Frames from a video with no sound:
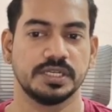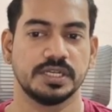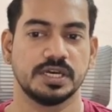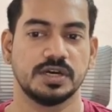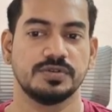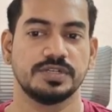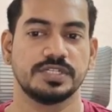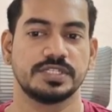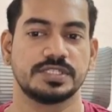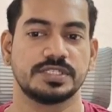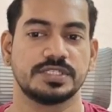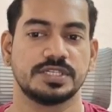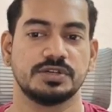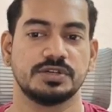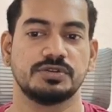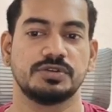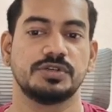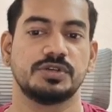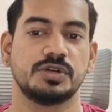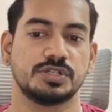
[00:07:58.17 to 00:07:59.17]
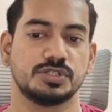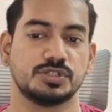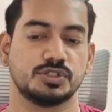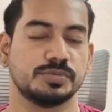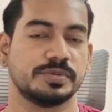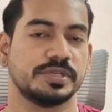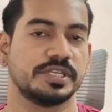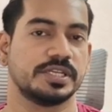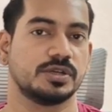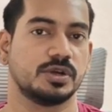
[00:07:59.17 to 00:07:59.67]
Now it's
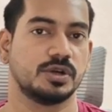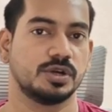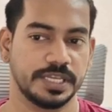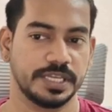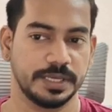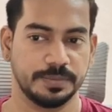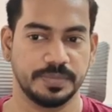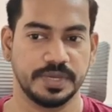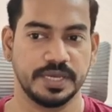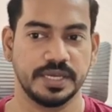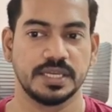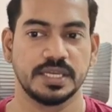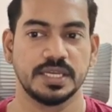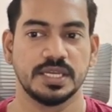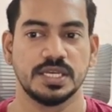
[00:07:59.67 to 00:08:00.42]
JUnit.Jupyter.API.